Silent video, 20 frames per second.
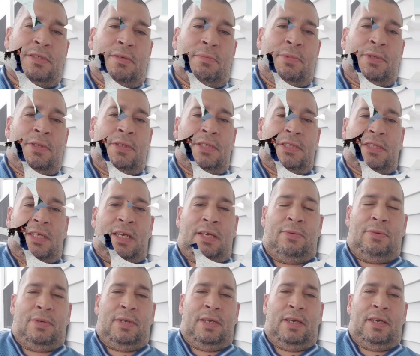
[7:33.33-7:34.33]
someone looks
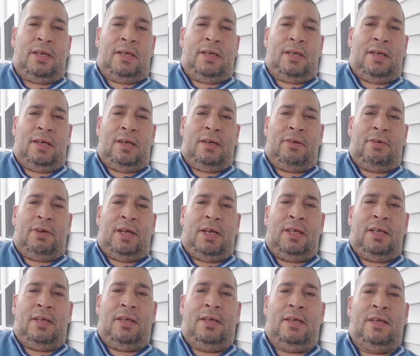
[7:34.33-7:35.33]
like when they get high,
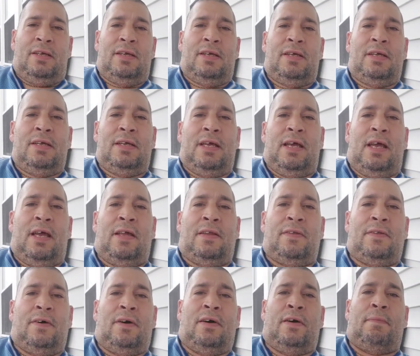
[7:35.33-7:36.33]
right?
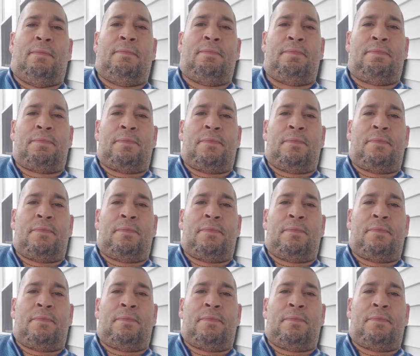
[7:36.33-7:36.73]
And, um,